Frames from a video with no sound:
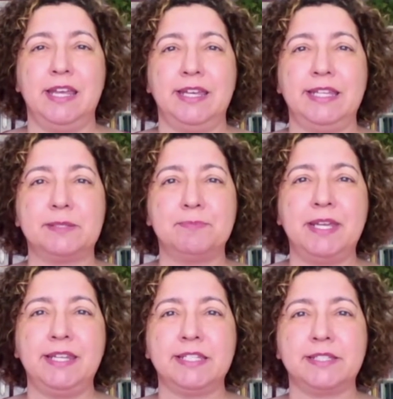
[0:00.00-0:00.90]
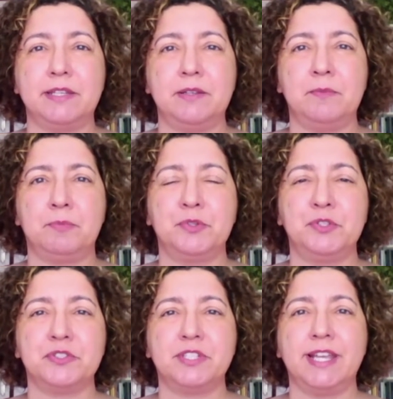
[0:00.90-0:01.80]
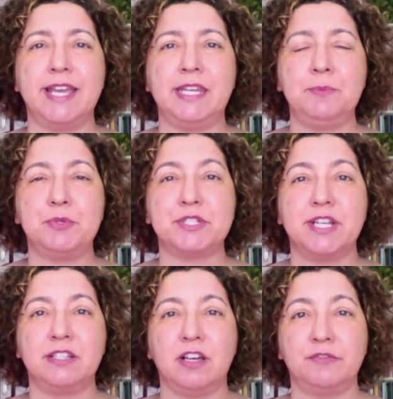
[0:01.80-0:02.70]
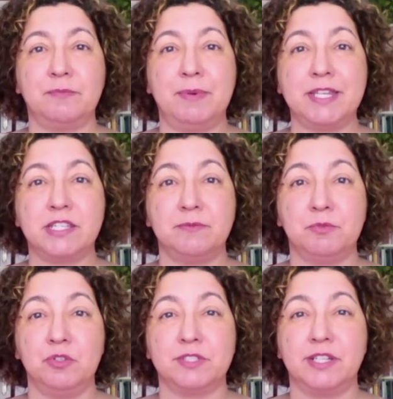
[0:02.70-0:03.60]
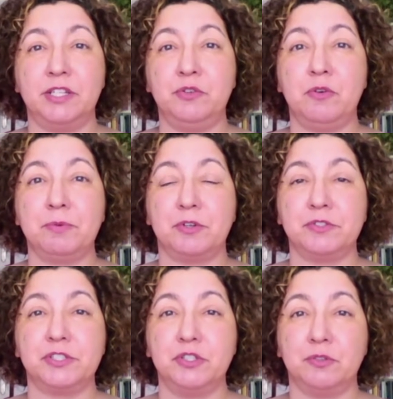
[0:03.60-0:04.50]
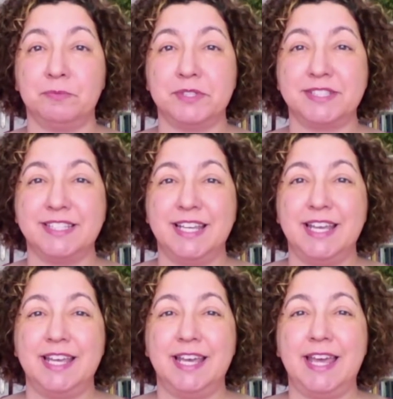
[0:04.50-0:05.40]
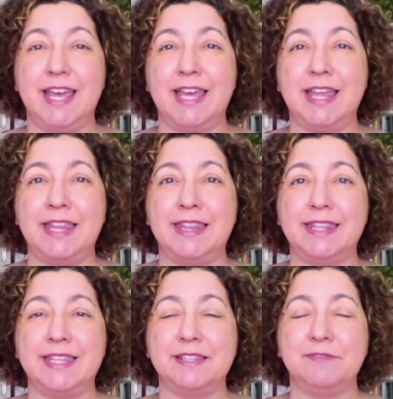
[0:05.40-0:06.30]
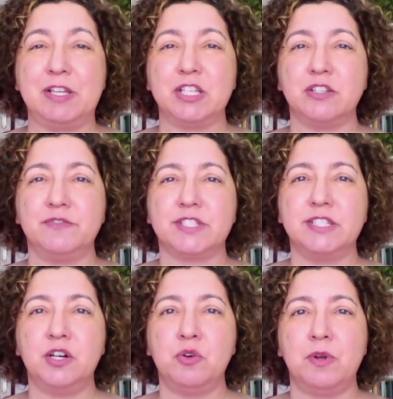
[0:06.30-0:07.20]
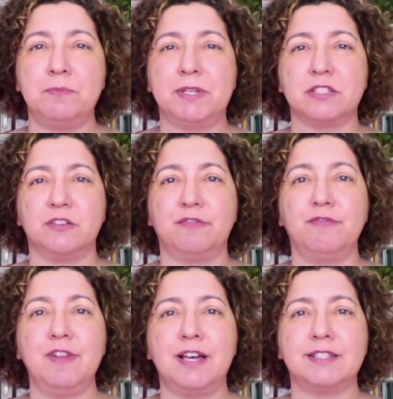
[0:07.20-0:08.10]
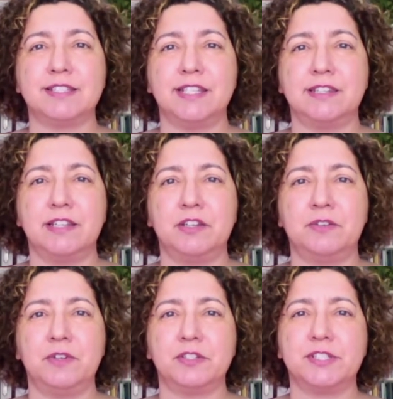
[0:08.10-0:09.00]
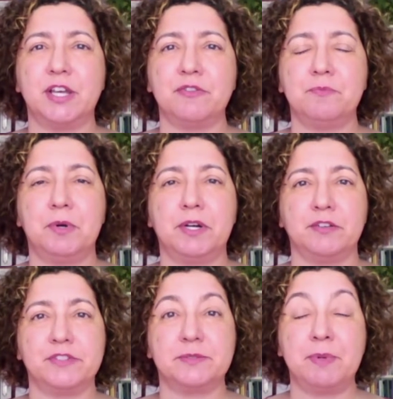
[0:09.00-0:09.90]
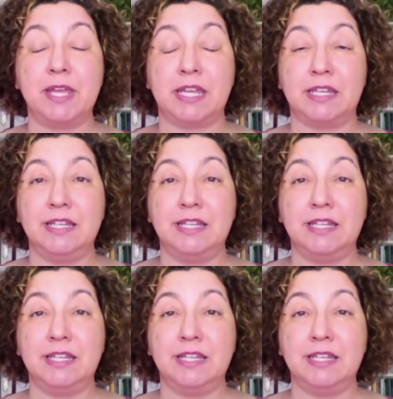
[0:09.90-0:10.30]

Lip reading: Spain is producing 80% of the vegetables that Europe consumes. And because of the snow and because of floods in the southern part of Spain,